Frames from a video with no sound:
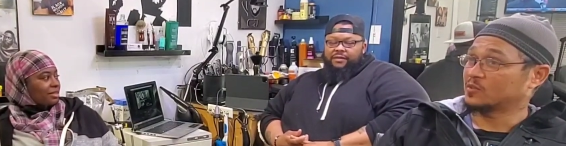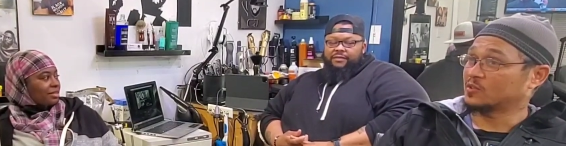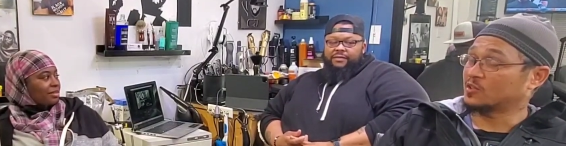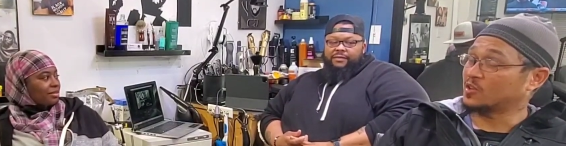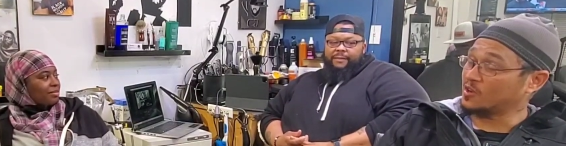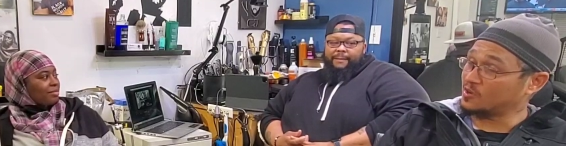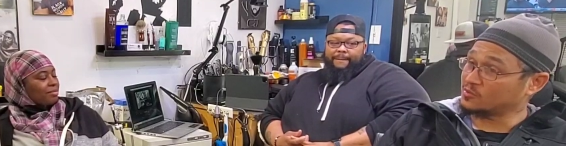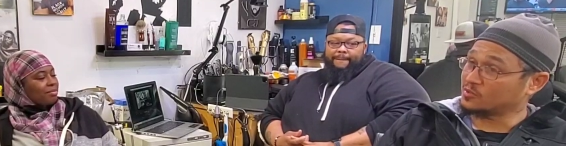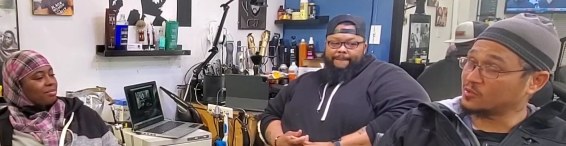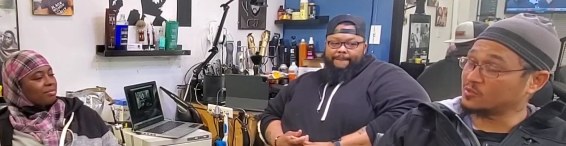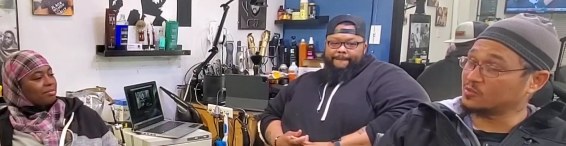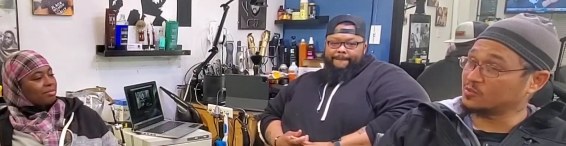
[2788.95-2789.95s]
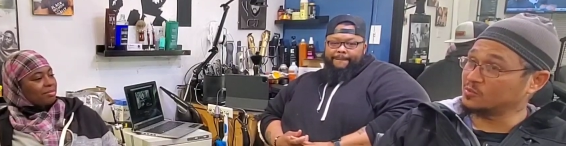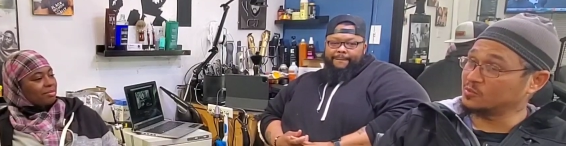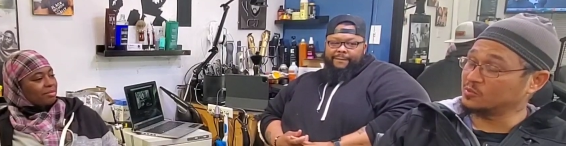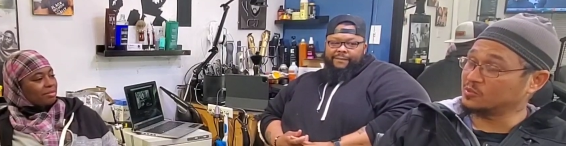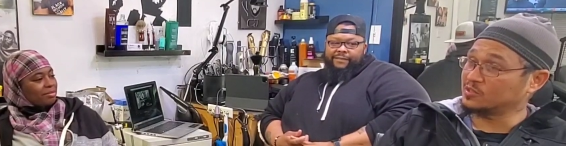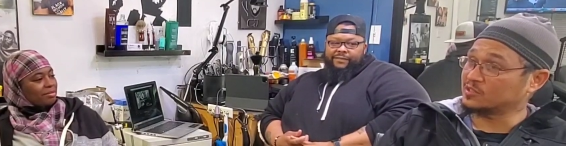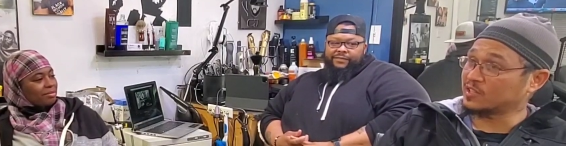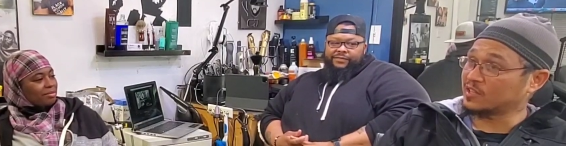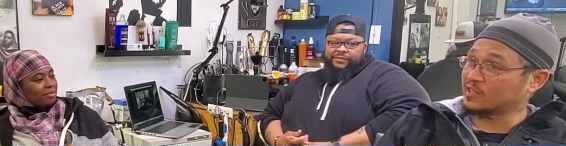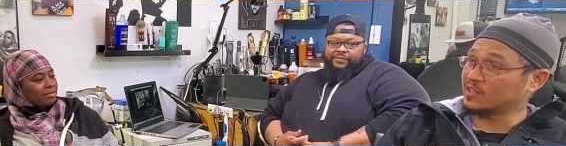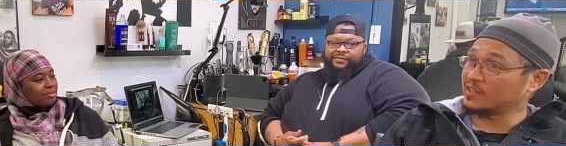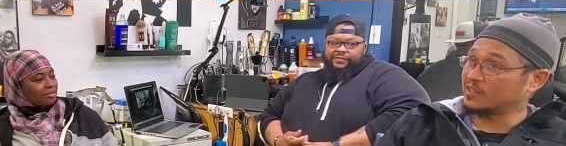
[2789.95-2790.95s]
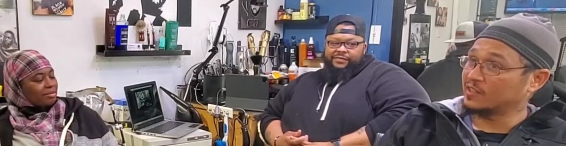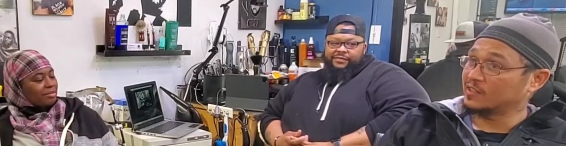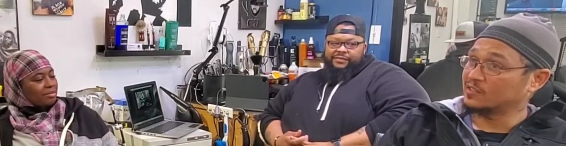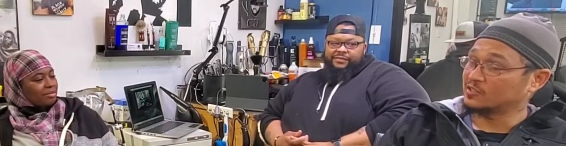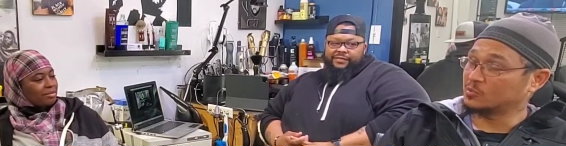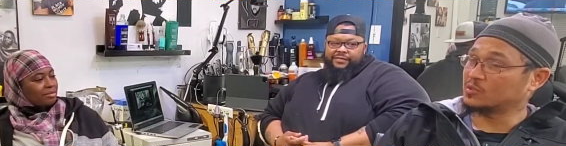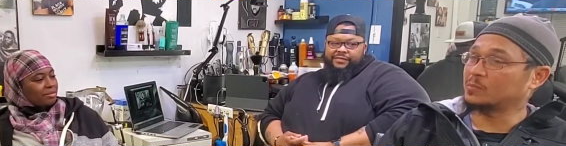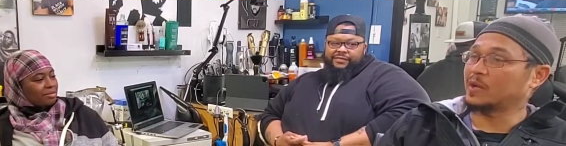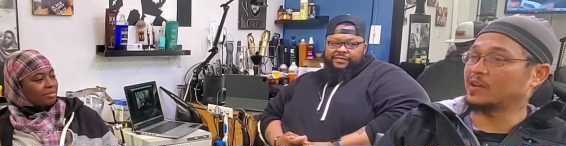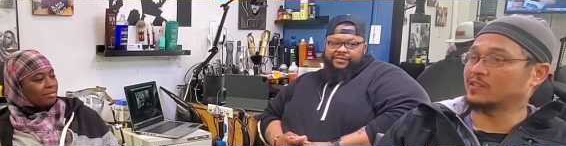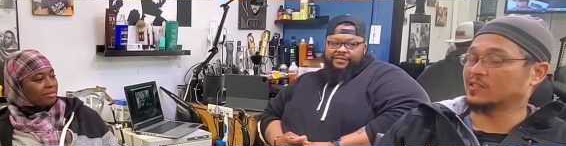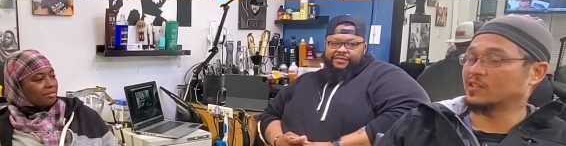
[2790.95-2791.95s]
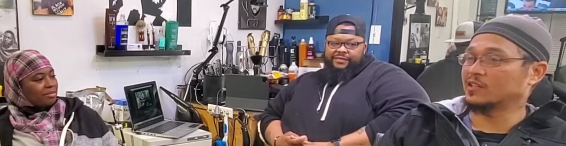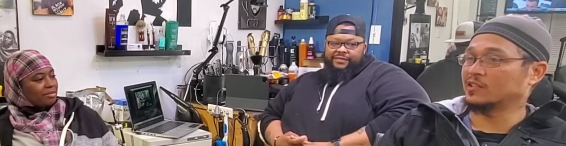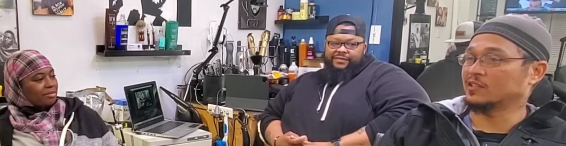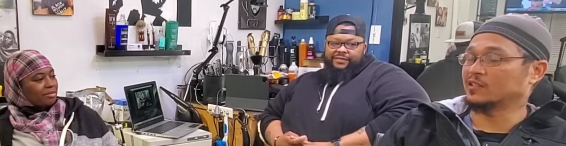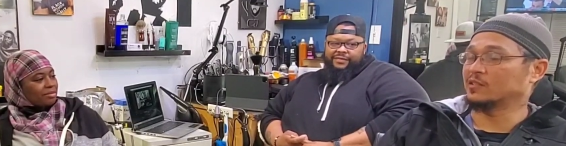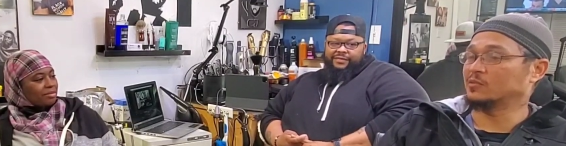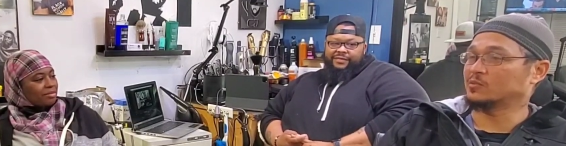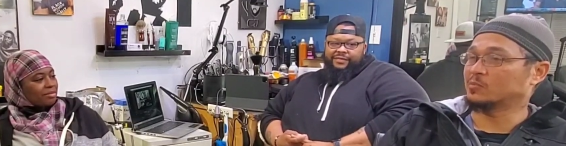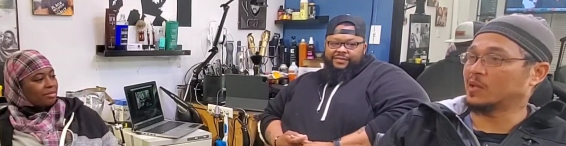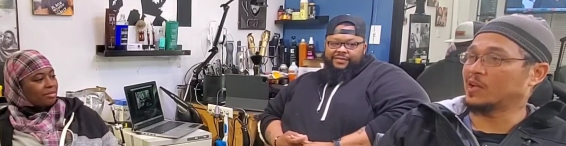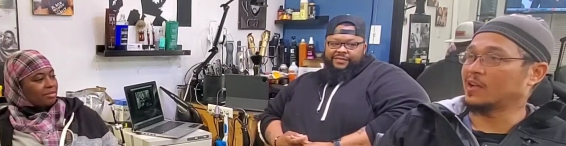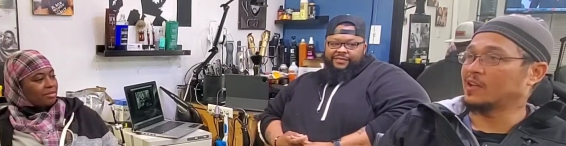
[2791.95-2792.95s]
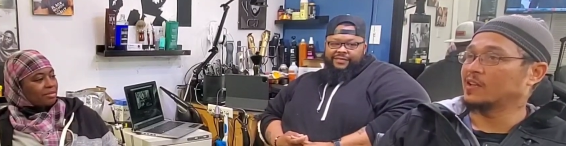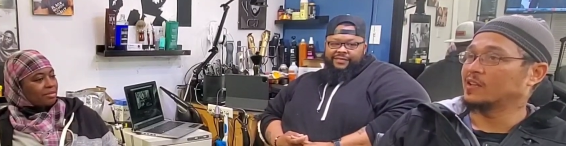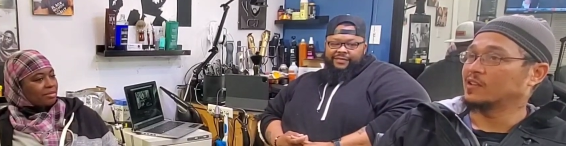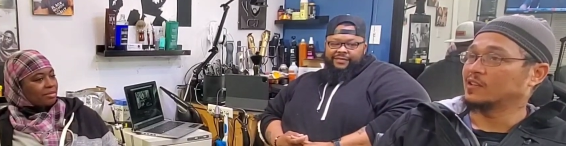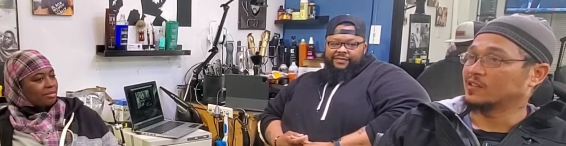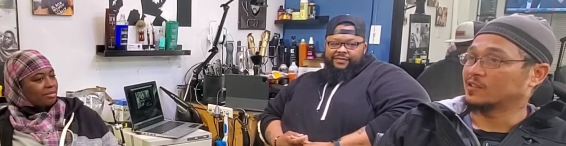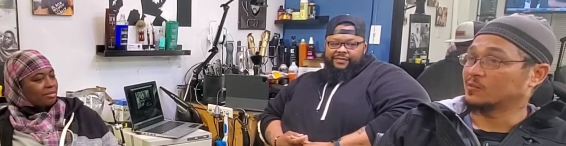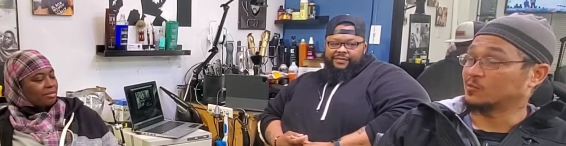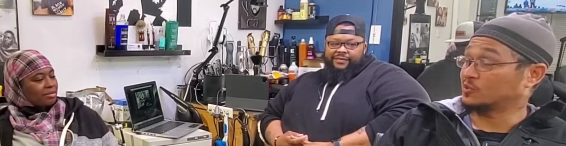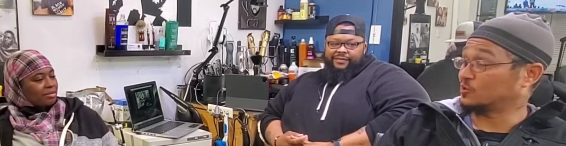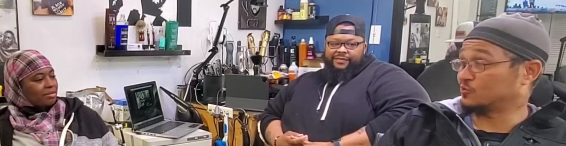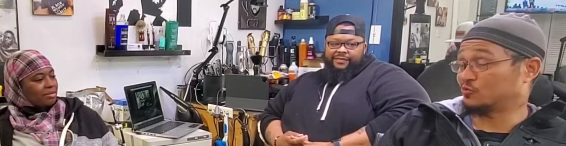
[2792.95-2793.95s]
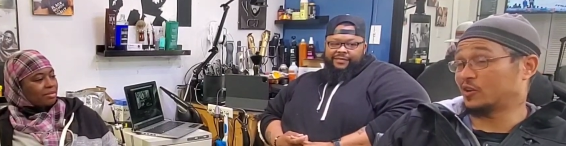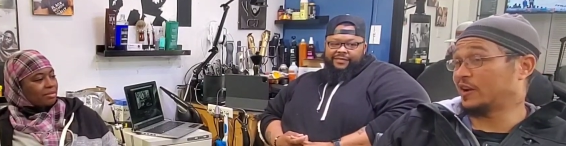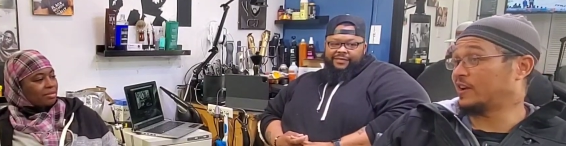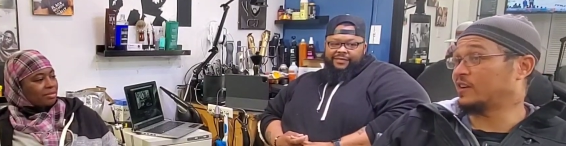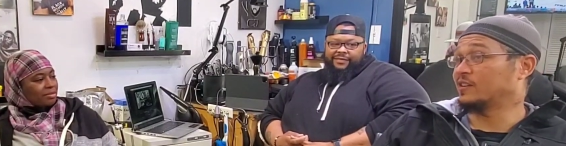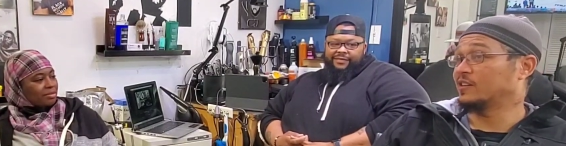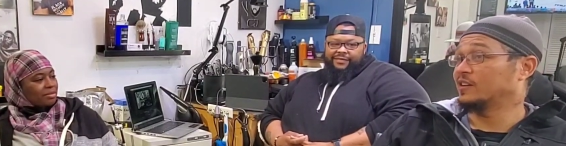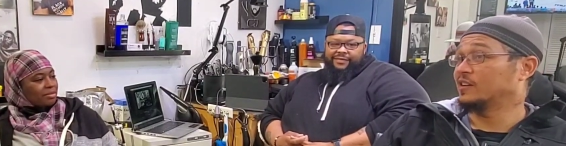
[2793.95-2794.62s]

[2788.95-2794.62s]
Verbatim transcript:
Speaker 1: The girl told the dude she said she was a Pakistani, he was black, which is rare.